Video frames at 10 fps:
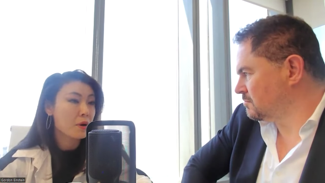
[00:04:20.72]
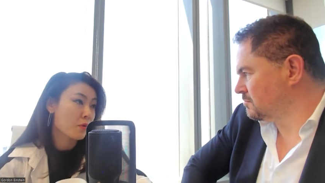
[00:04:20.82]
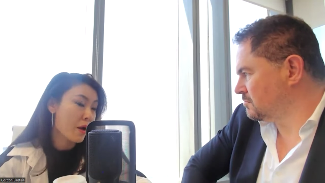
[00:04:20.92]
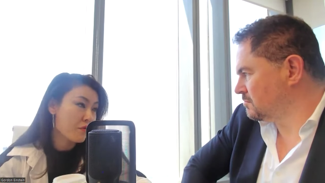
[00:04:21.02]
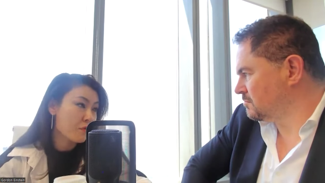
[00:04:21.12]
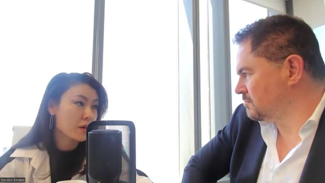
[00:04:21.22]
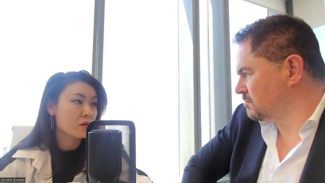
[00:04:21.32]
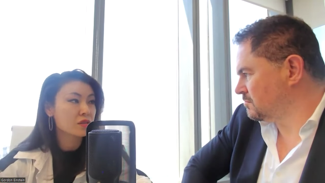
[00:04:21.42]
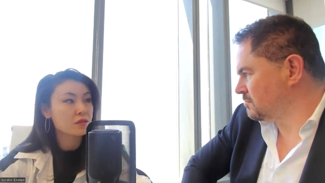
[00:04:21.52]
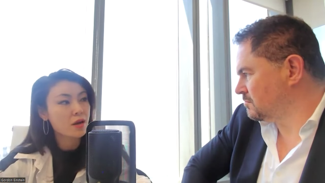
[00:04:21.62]
Speaker 1: But everyone
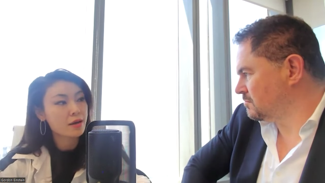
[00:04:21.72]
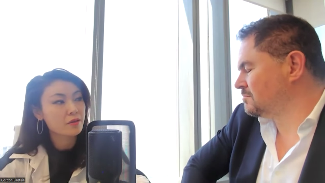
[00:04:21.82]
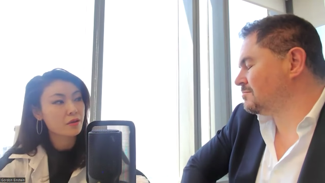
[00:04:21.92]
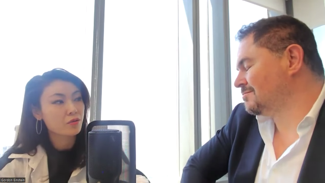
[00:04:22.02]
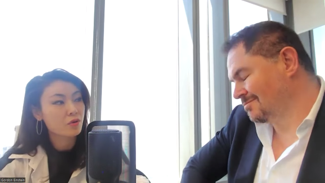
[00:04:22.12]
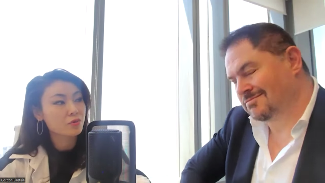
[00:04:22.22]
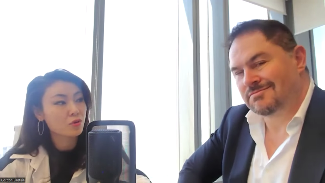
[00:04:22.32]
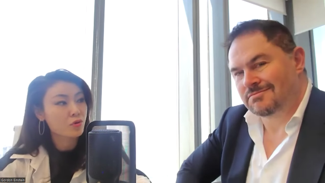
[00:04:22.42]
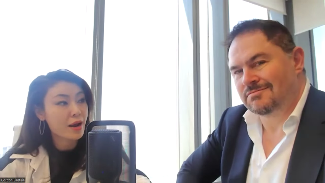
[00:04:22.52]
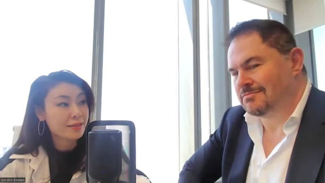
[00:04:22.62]
knows in China the
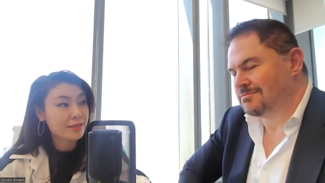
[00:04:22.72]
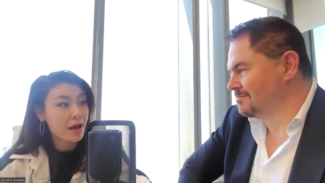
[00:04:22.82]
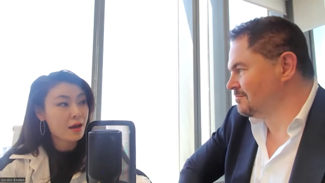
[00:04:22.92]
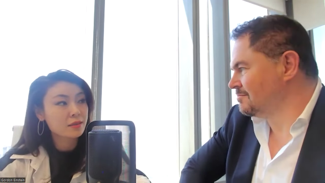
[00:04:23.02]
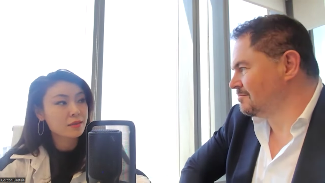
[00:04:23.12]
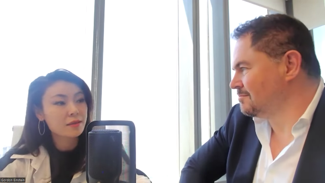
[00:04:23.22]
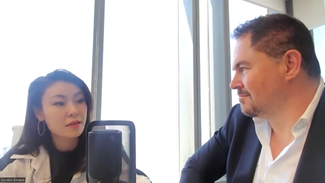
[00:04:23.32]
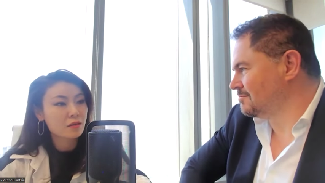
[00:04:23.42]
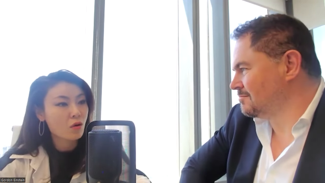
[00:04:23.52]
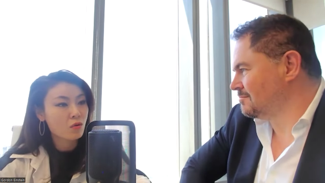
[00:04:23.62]
crypto crackdown
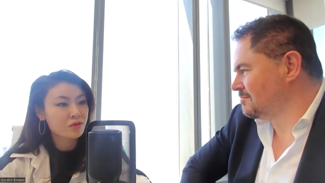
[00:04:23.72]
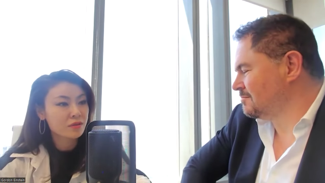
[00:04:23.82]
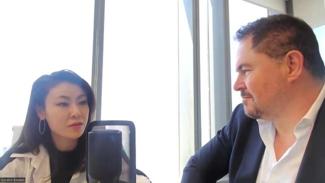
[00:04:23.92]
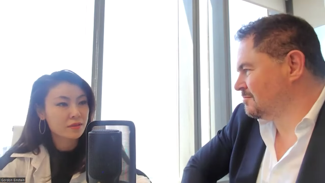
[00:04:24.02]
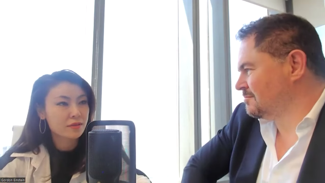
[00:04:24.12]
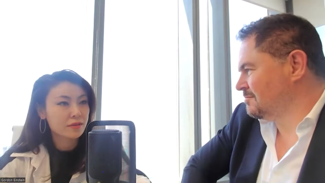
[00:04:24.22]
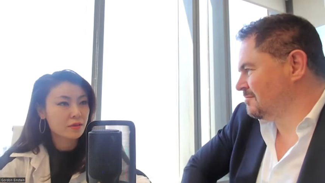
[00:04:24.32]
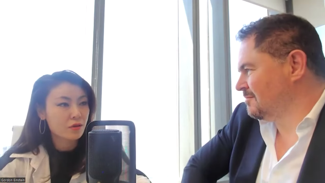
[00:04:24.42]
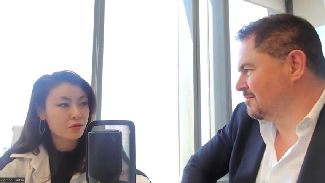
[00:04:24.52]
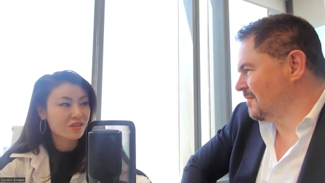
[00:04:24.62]
and all this you
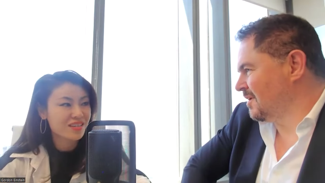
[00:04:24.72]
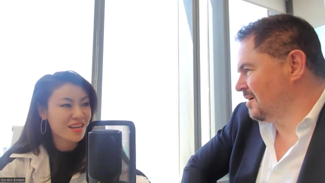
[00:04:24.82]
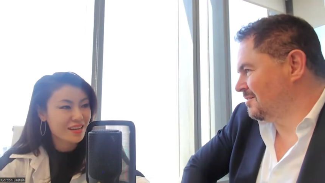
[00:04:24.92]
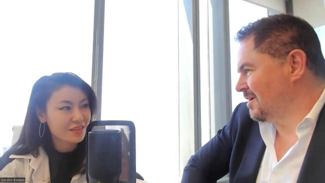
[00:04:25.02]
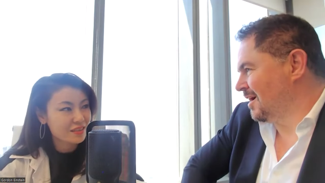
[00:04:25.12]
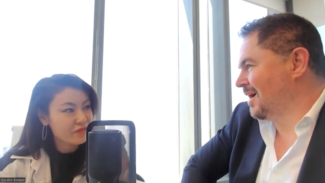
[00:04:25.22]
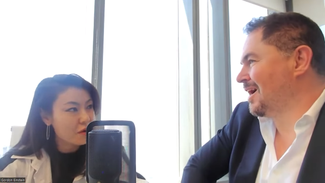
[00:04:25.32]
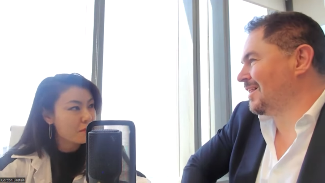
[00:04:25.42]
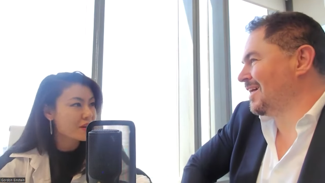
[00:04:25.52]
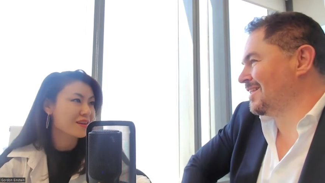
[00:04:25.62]
know shenanigans. Uh,
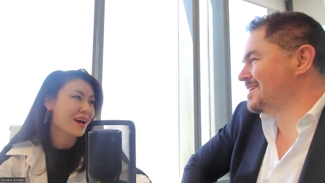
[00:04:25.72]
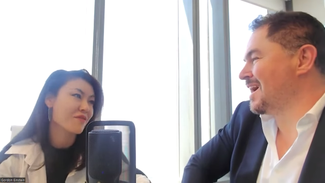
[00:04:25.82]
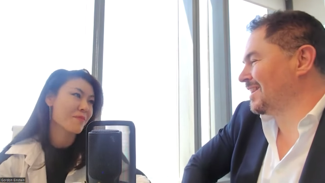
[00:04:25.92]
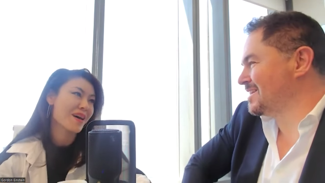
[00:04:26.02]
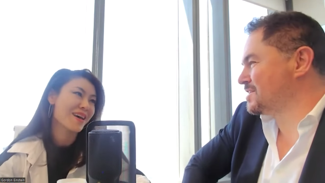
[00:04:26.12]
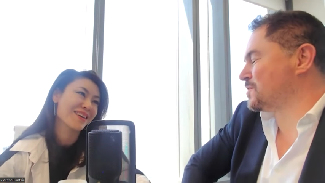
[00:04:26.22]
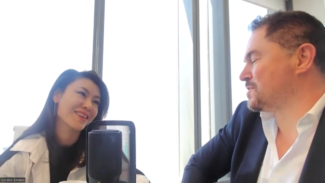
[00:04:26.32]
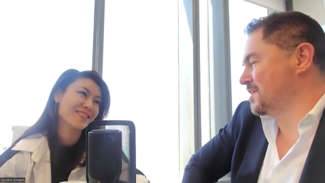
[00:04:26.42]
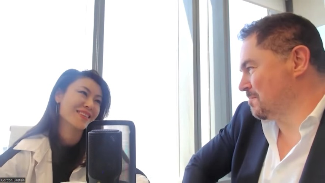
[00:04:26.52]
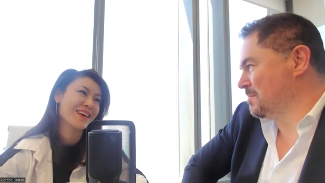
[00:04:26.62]
at, least, at least
Speaker 2: for
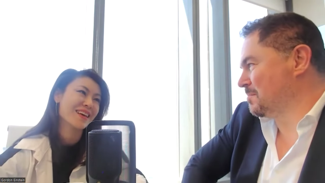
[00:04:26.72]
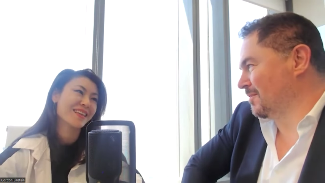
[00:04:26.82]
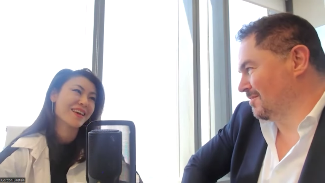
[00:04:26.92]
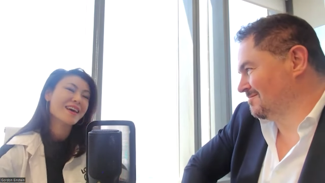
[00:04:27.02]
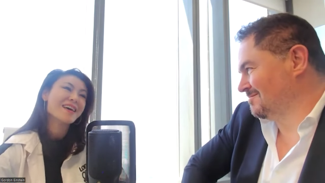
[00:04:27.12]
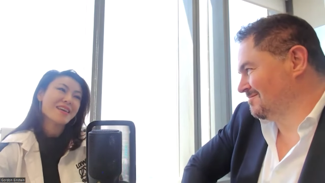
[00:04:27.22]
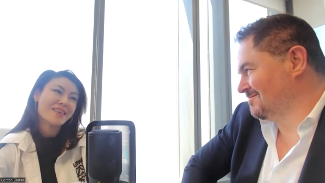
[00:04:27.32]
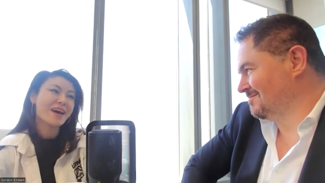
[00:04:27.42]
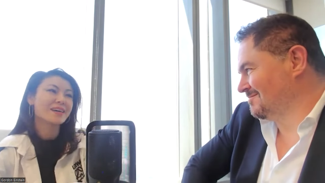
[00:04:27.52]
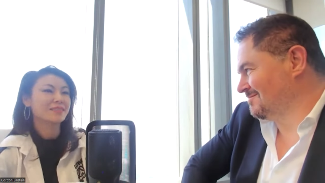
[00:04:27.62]
some people
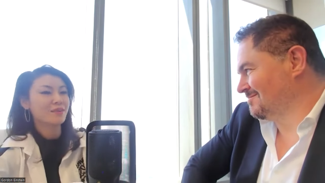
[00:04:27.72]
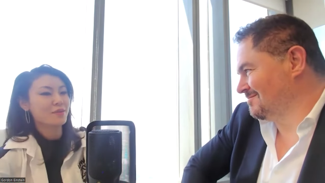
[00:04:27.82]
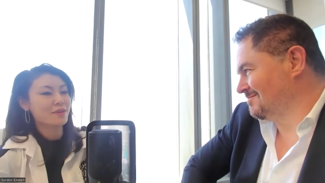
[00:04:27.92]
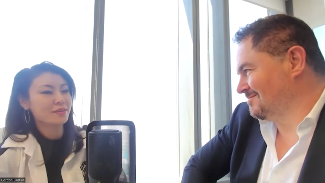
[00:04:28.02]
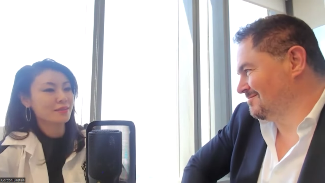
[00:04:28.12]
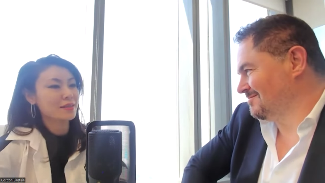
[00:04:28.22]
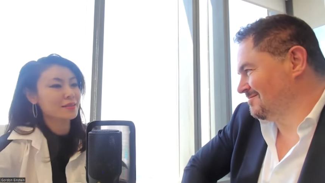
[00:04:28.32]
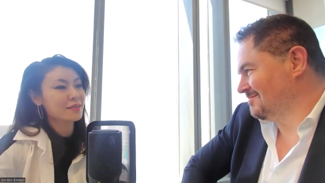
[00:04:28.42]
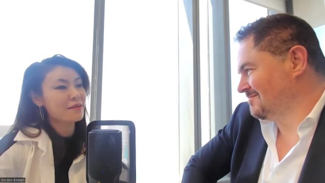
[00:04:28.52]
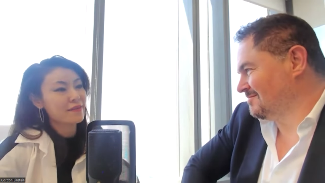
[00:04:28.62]
Speaker 1: yeah, so it,
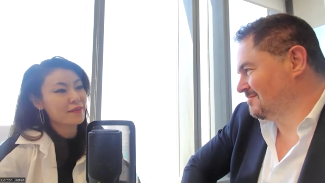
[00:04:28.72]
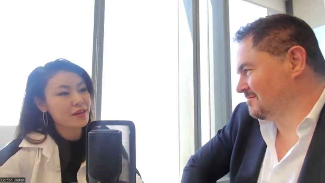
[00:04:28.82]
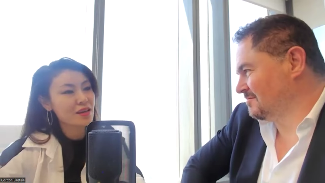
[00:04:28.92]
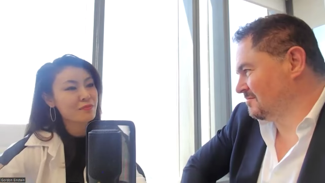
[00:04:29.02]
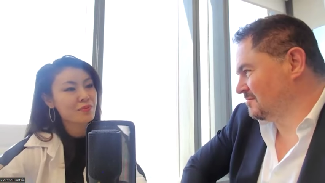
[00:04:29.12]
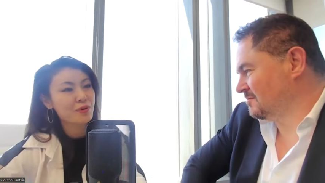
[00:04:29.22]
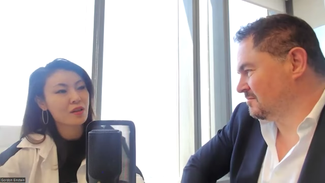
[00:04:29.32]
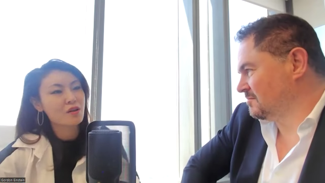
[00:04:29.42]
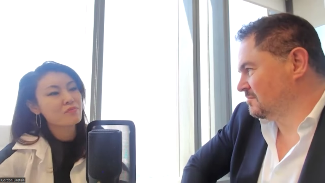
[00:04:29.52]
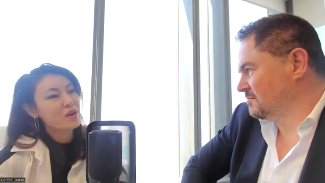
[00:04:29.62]
it's definitely put a
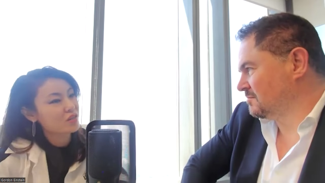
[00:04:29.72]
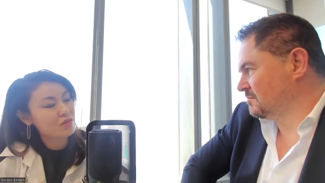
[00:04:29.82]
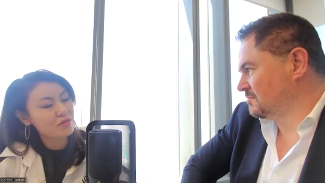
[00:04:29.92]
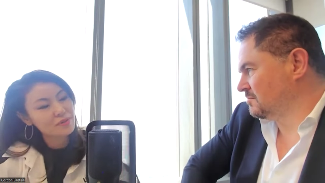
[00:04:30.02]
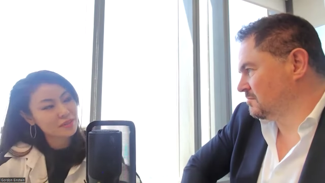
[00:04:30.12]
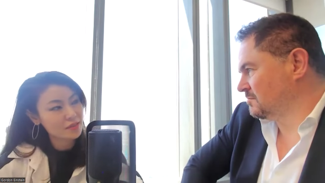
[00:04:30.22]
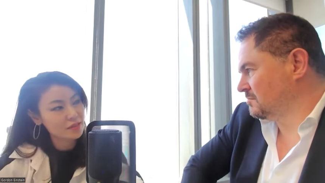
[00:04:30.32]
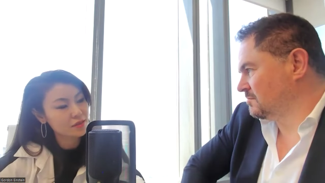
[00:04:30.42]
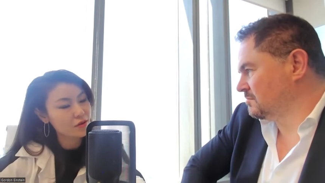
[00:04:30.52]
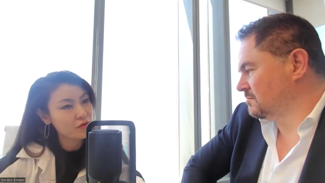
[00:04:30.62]
lot of pressure on the
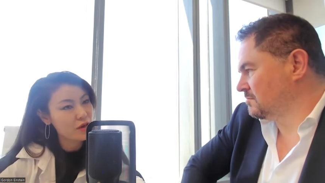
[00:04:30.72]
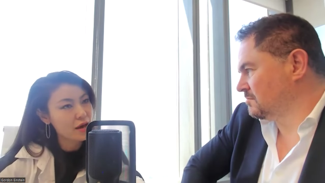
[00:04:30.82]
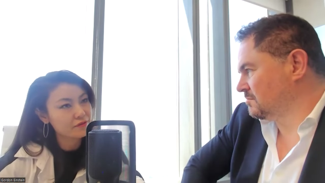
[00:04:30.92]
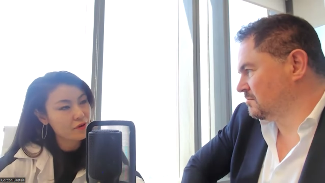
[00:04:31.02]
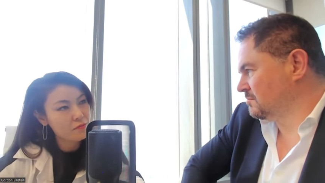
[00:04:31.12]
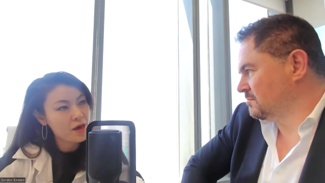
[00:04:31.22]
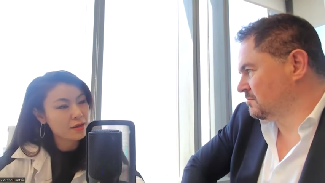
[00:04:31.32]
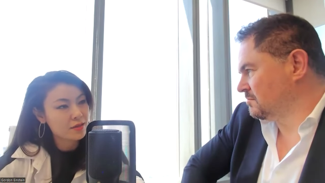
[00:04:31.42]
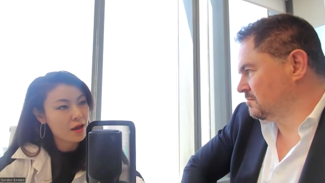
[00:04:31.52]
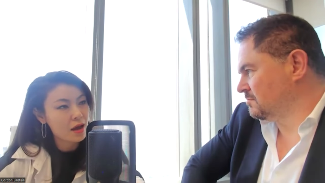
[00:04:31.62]
business. So that from
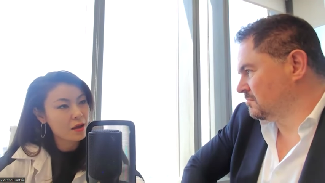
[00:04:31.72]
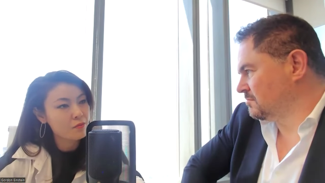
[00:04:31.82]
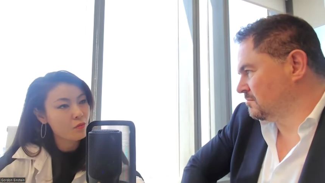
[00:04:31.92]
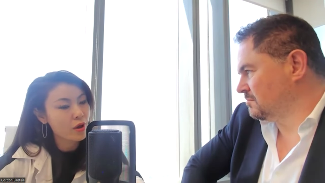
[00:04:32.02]
that time,